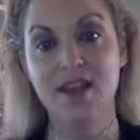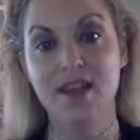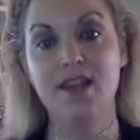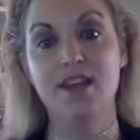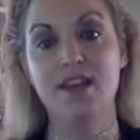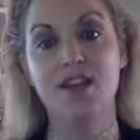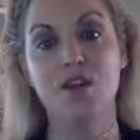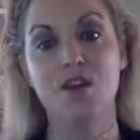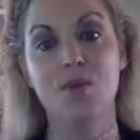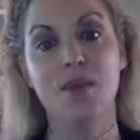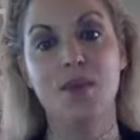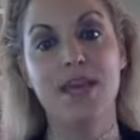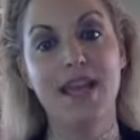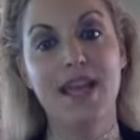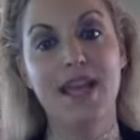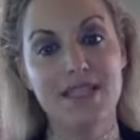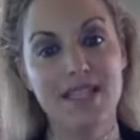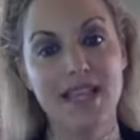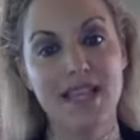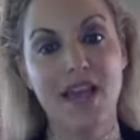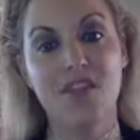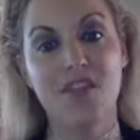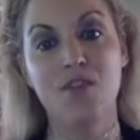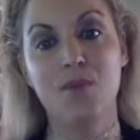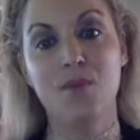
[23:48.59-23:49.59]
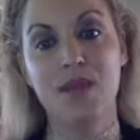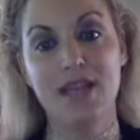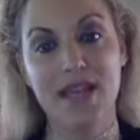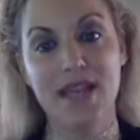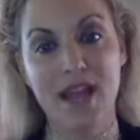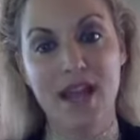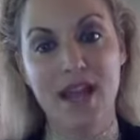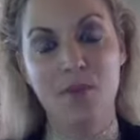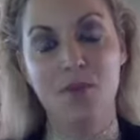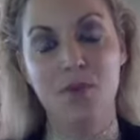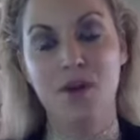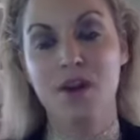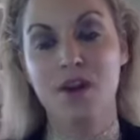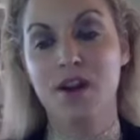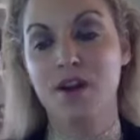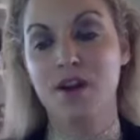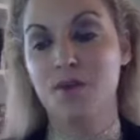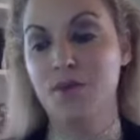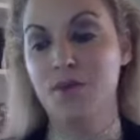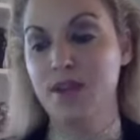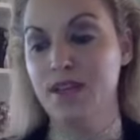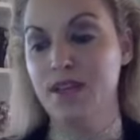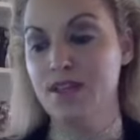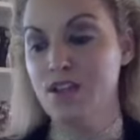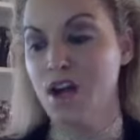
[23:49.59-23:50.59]
You know, we get together, we network,
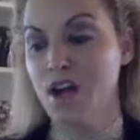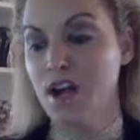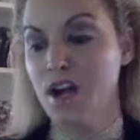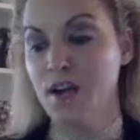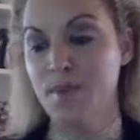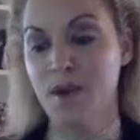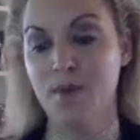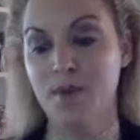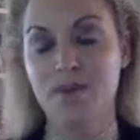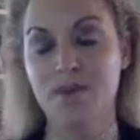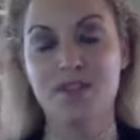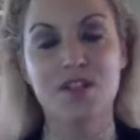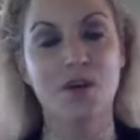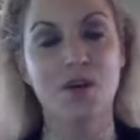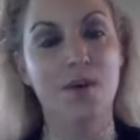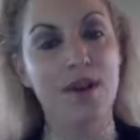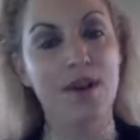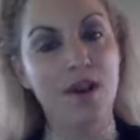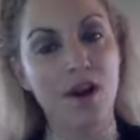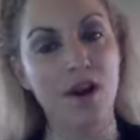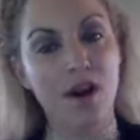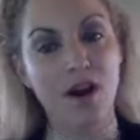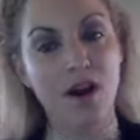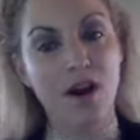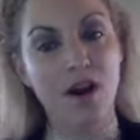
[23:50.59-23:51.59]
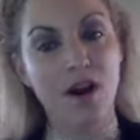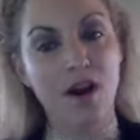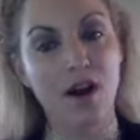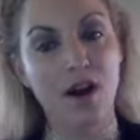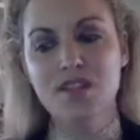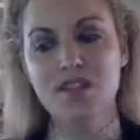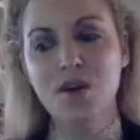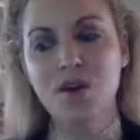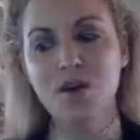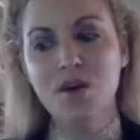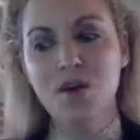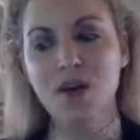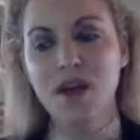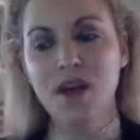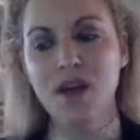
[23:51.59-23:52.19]
we talk about what's going on. So